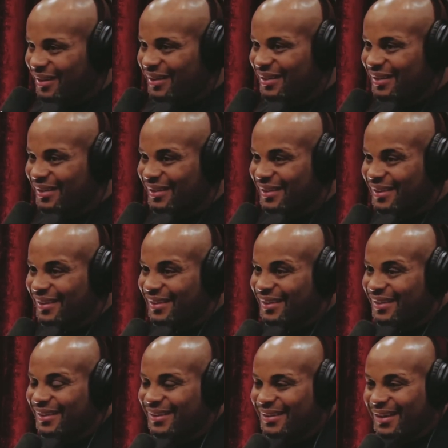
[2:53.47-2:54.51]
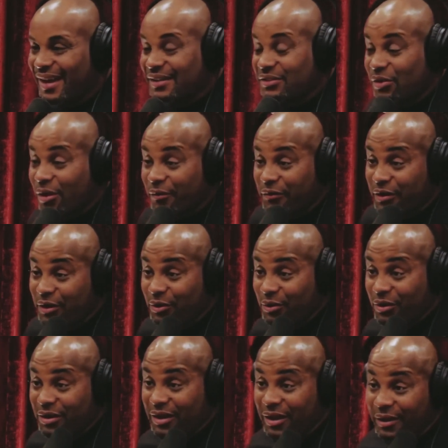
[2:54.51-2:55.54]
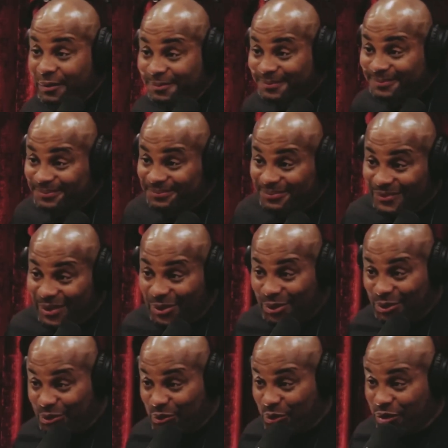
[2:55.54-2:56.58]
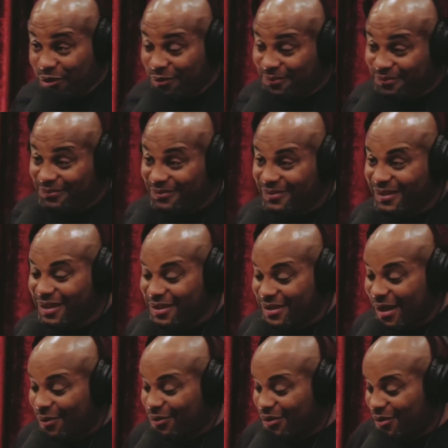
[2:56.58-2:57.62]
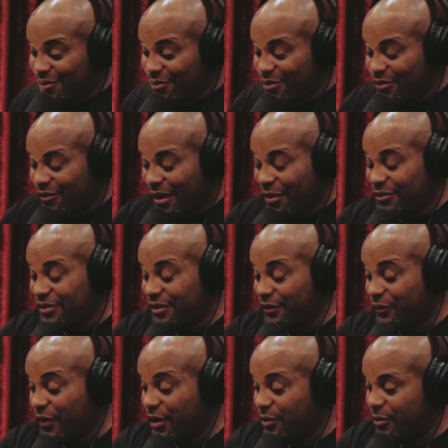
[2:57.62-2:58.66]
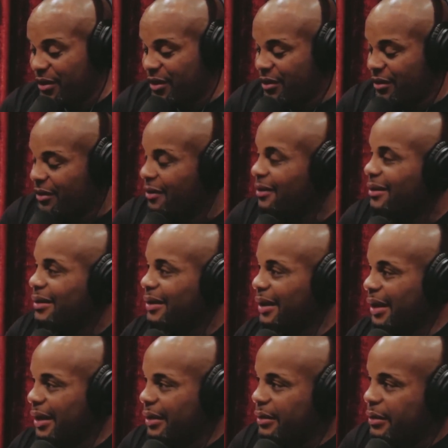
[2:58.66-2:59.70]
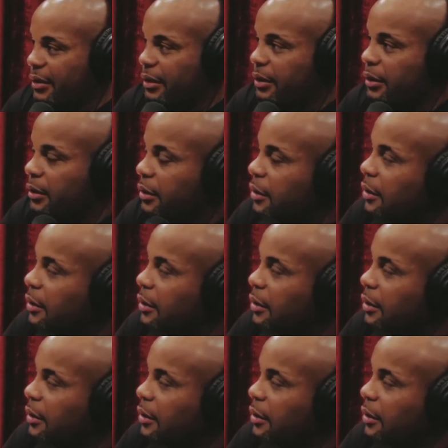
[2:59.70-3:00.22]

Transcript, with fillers: Why would you do that? I saw a video today on Twitter because I was in the middle. I was in this fighter meeting, and uh,